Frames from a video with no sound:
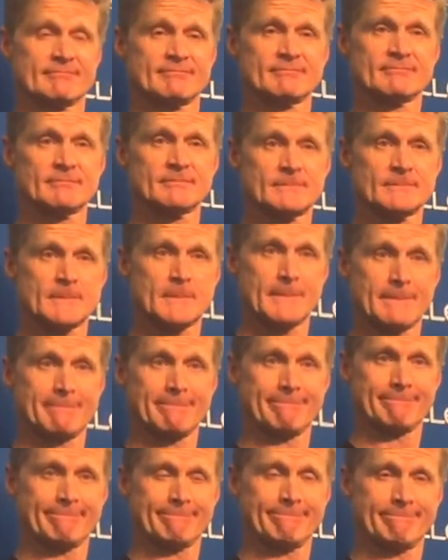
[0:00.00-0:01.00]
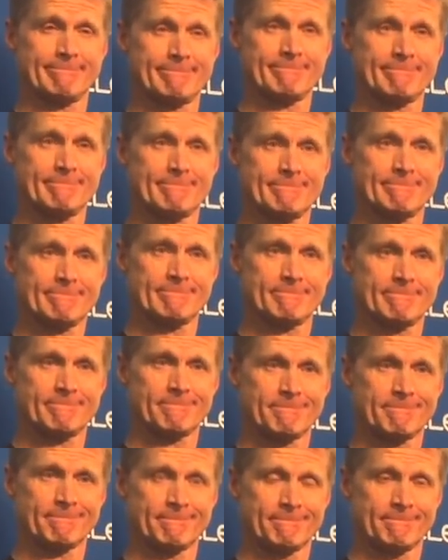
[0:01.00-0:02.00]
JaVale McGee, Shaun Livingston
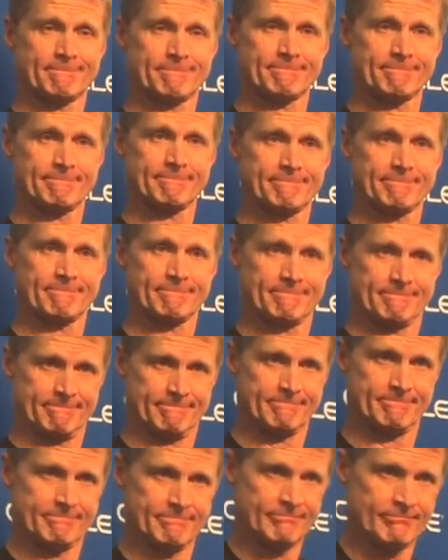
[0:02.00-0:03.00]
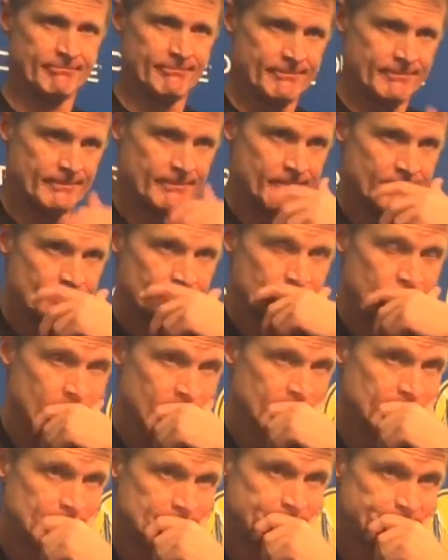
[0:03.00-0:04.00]
in that one stretch. Did you see
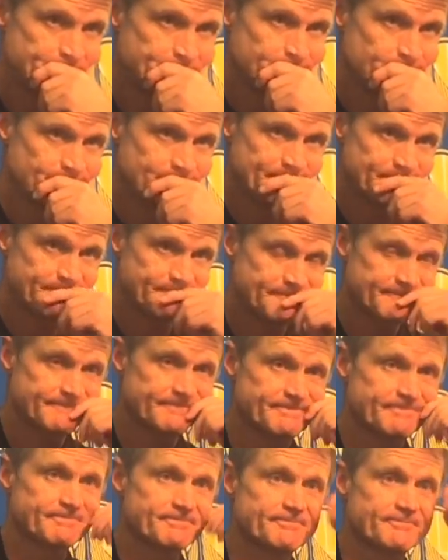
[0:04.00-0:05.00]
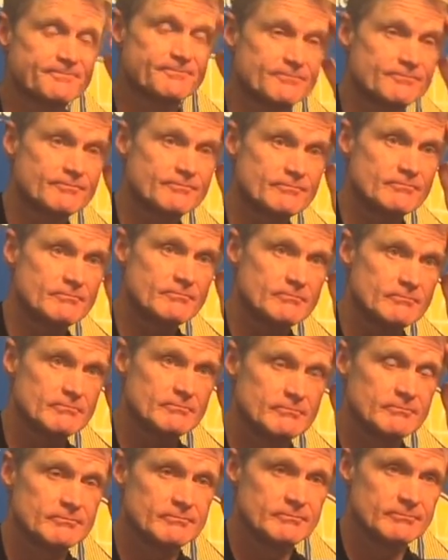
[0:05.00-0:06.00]
something, some kind of chemistry with those three? Was
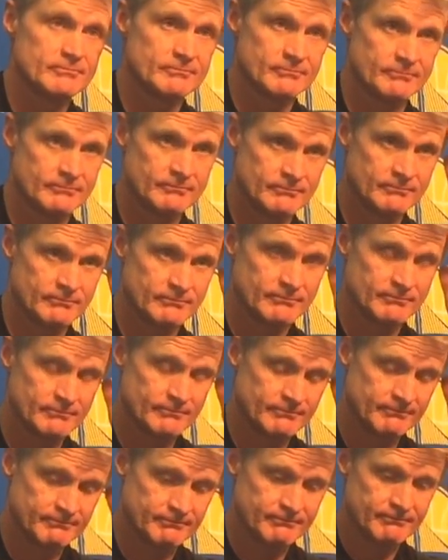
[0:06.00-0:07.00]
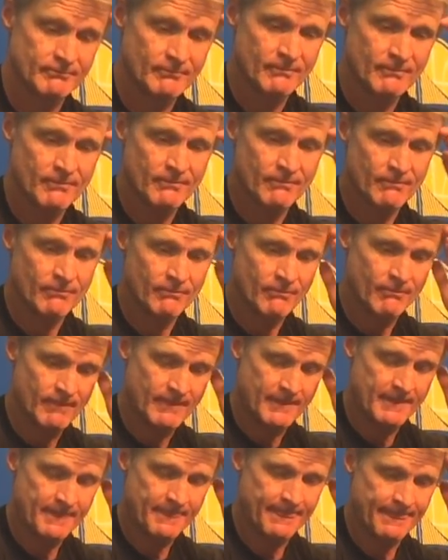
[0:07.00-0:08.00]
there something with those three on the
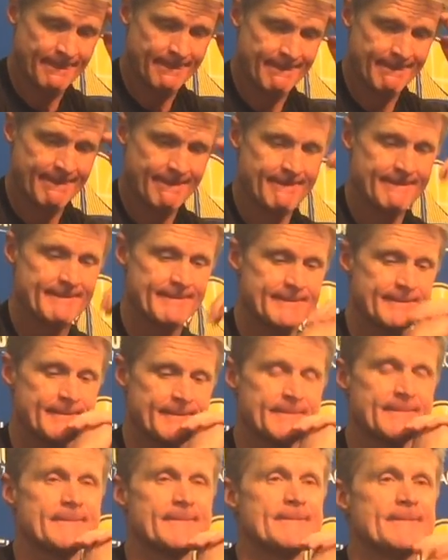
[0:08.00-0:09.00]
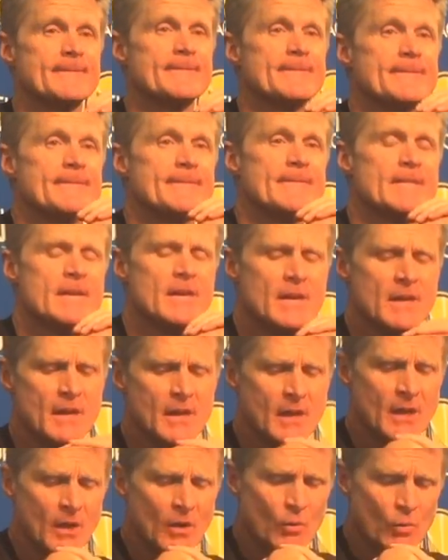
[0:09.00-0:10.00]
court that, that, that really clicked, you think?
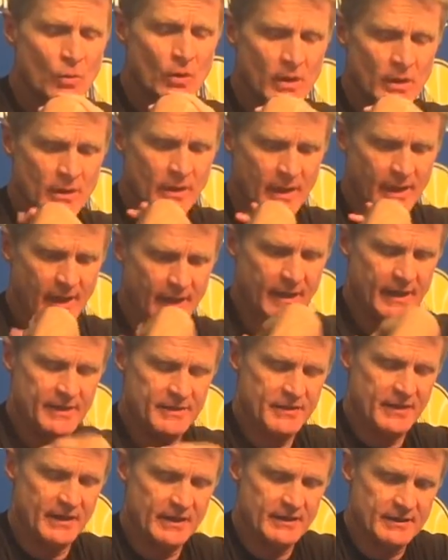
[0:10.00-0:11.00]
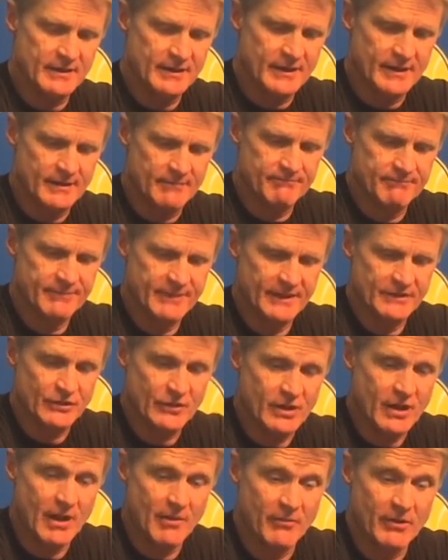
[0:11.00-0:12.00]
Well, I think uh, it's
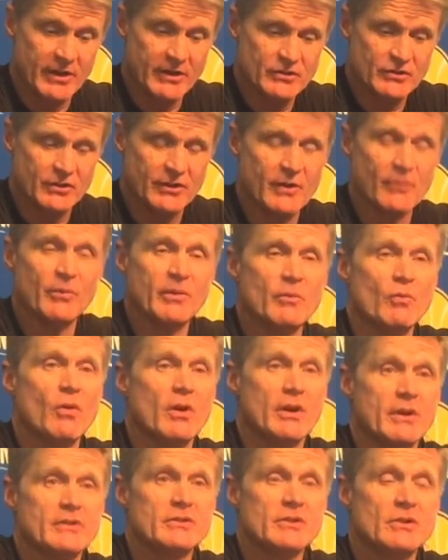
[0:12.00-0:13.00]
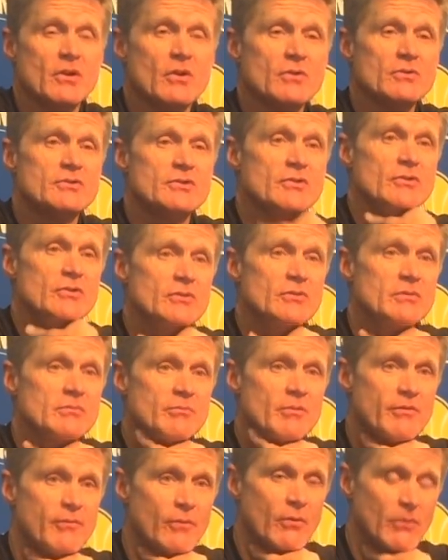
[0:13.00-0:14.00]
a combination that we wanted to go to
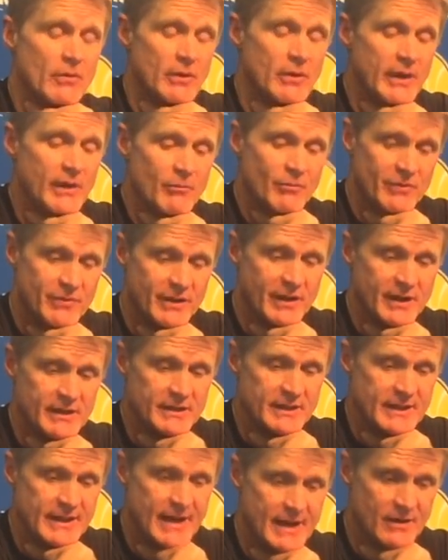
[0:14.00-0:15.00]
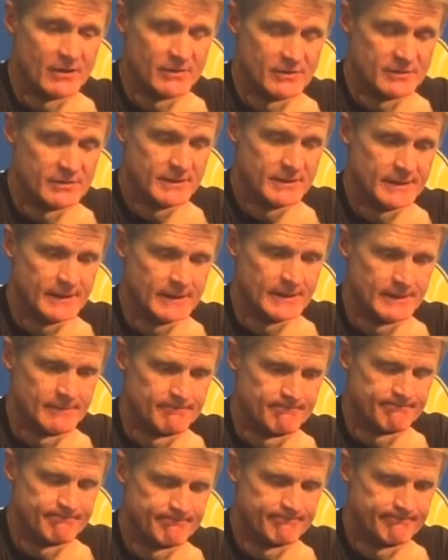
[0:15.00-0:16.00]
before the game with KD out.
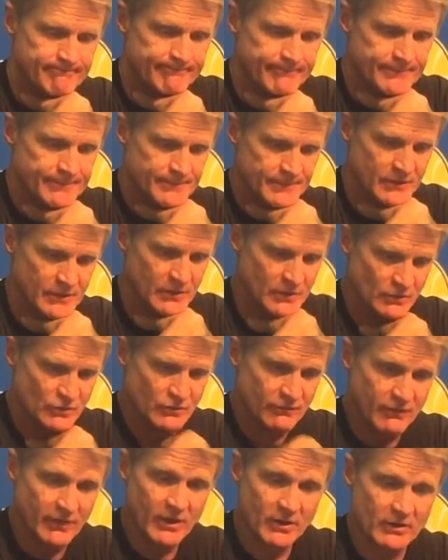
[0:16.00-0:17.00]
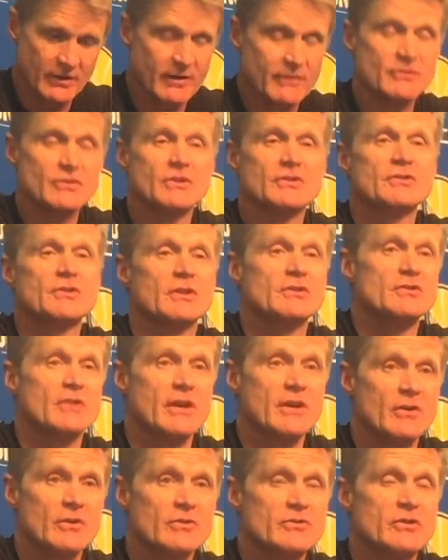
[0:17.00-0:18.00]
Um, you know, JaVale gives us such
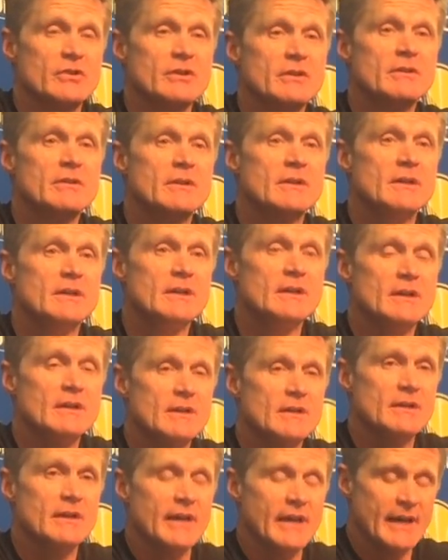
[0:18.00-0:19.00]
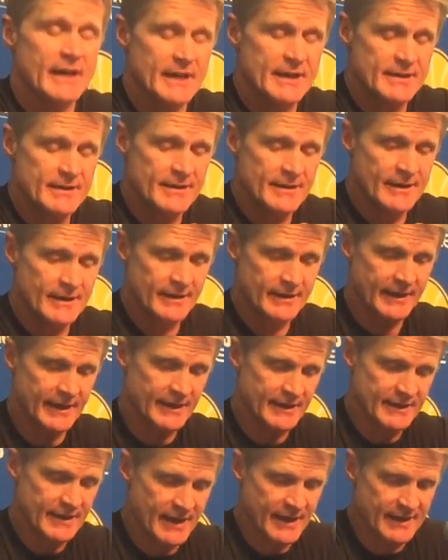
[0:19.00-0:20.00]
energy, and, uh,
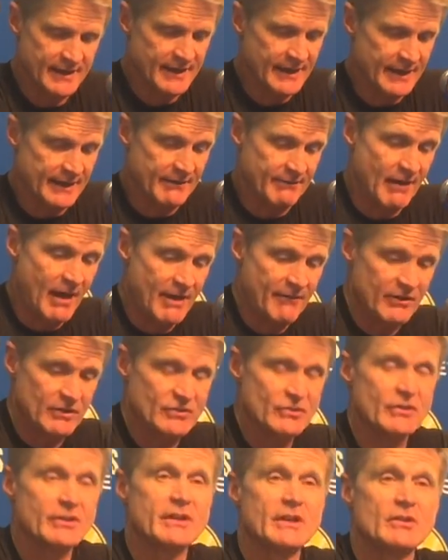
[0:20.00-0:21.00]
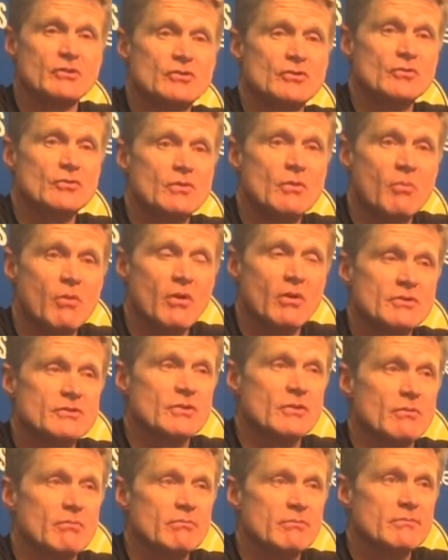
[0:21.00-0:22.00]
and, and Nick obviously can shoot the ball.
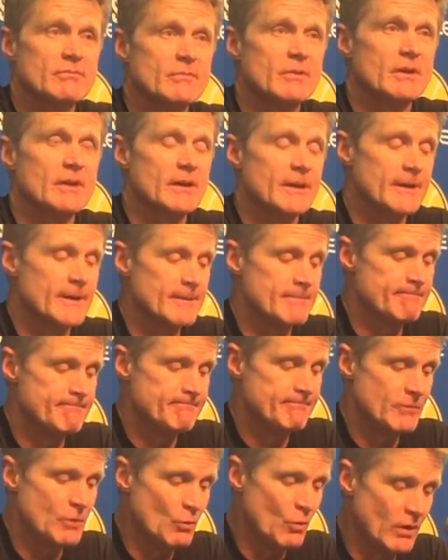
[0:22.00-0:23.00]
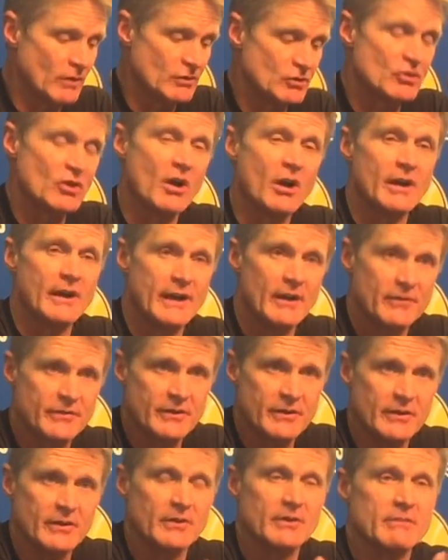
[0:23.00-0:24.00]
So um, you want Shaun out
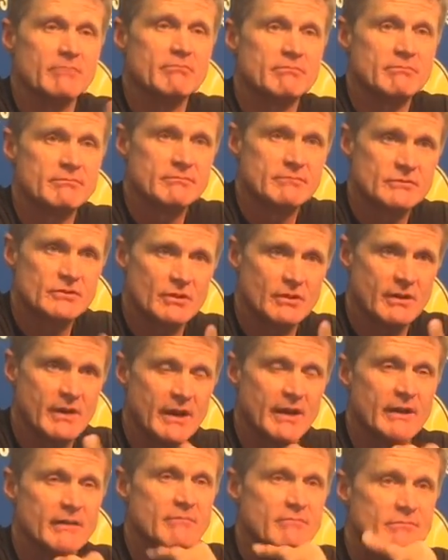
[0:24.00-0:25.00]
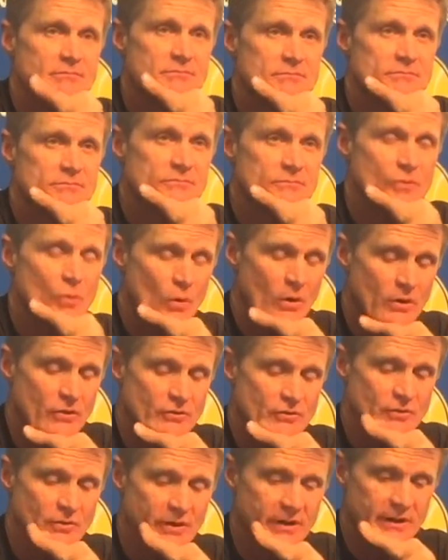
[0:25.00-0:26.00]
there to to kind of
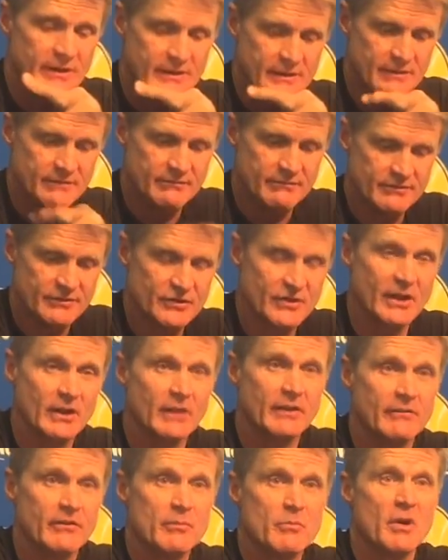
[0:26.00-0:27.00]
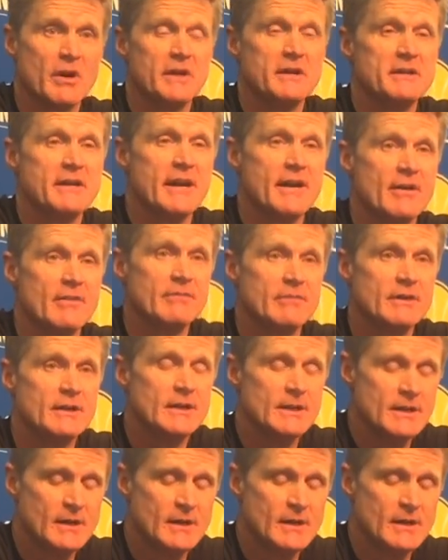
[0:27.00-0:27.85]
orchestrate and settle everybody down.